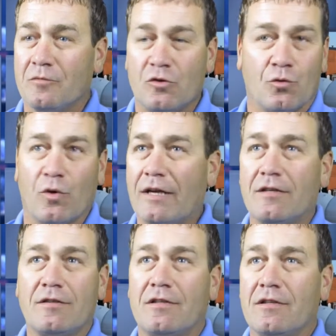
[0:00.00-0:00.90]

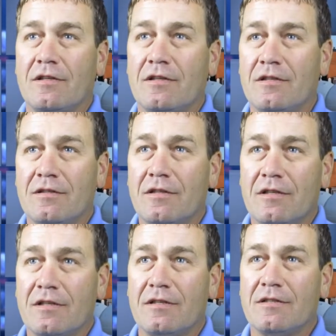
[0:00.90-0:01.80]
direct to
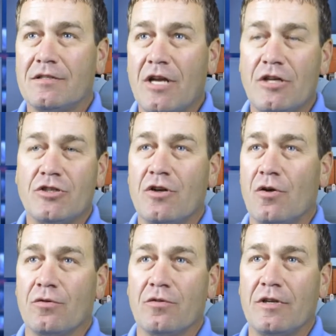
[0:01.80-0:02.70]
the station owner,